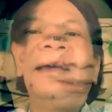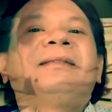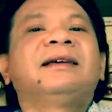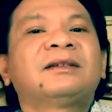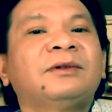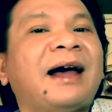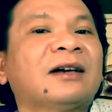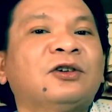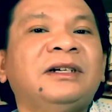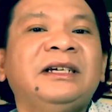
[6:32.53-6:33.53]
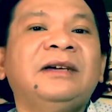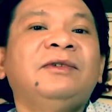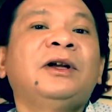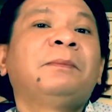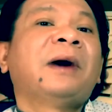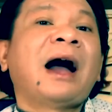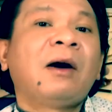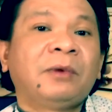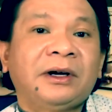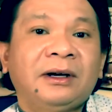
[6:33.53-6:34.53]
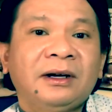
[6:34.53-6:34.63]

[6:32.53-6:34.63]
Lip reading: And this would actually give you the power